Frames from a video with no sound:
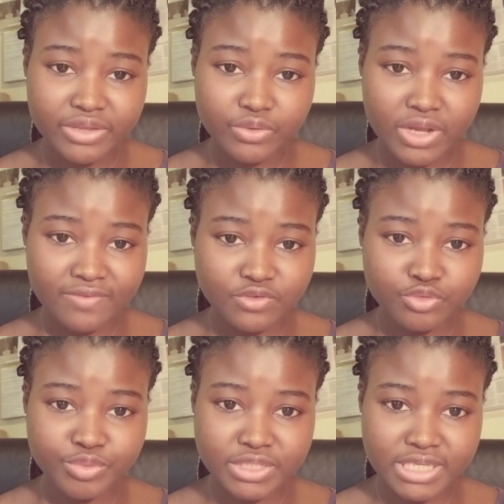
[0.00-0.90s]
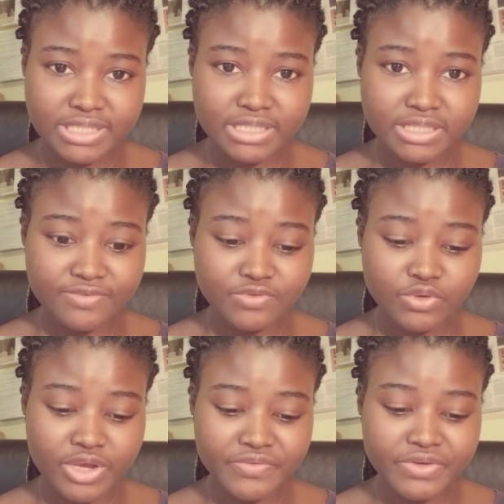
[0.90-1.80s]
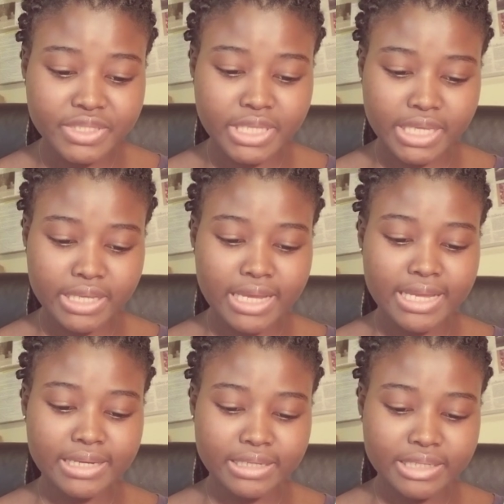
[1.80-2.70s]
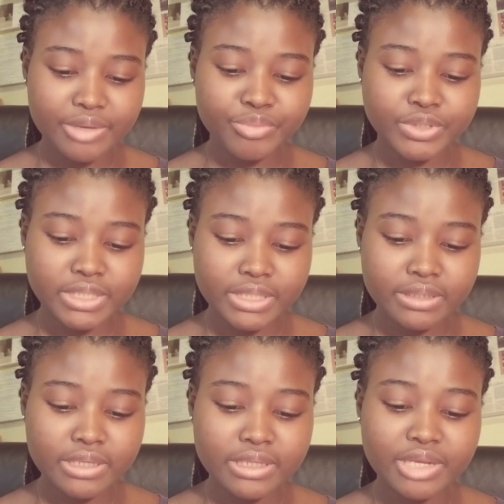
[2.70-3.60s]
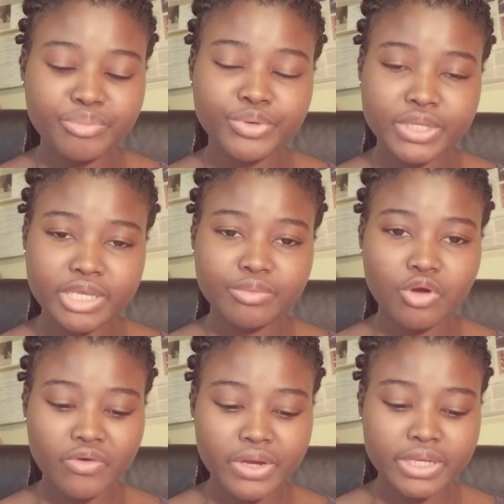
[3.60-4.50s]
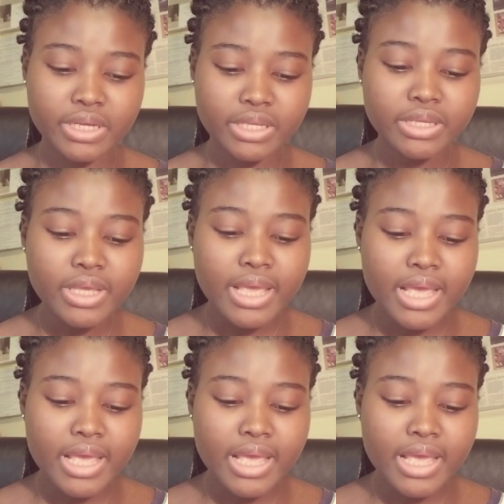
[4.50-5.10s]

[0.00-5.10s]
you have to be sensitive to everything and interpret them correctly.